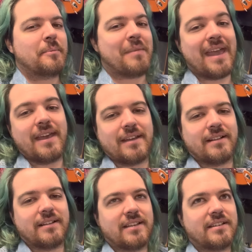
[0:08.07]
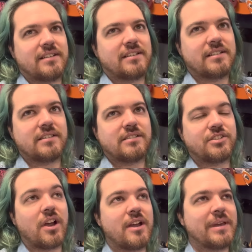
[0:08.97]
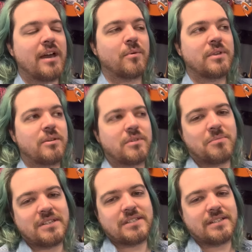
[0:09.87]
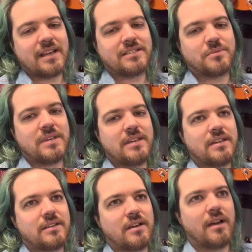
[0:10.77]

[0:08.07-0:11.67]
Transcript: man, sorry, we got really, really busy last week.